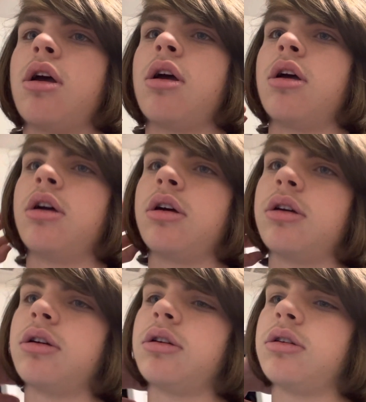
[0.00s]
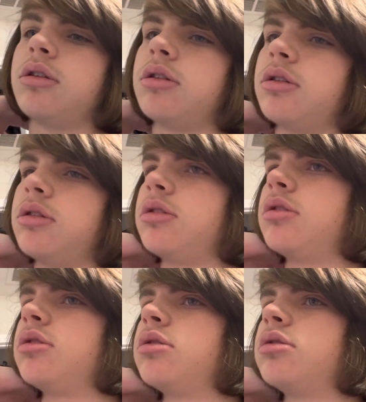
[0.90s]

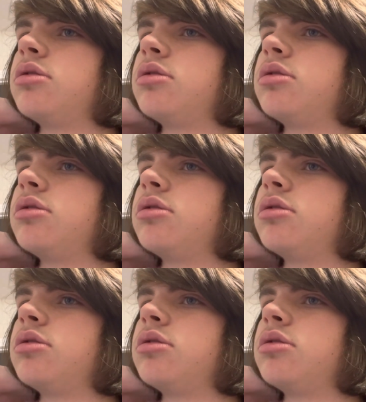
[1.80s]
(no one is talking)